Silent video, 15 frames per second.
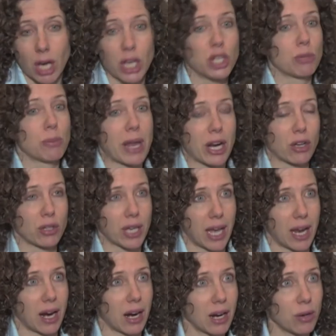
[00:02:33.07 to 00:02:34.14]
under medical
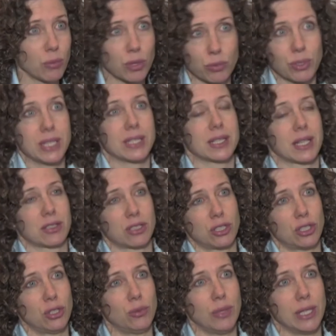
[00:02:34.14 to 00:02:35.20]
care, we'll reassess in
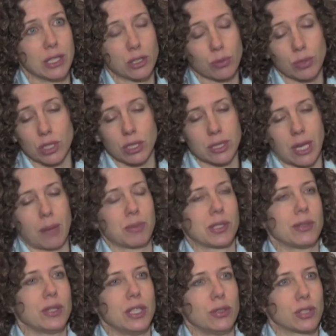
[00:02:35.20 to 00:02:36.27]
2 weeks, which is
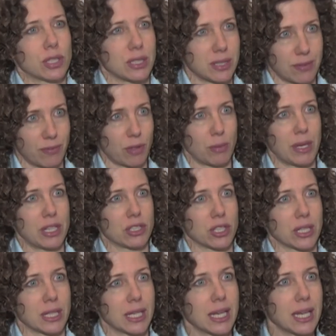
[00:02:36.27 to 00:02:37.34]
absolutely useless
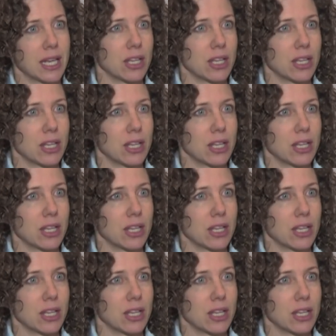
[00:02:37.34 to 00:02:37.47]
information.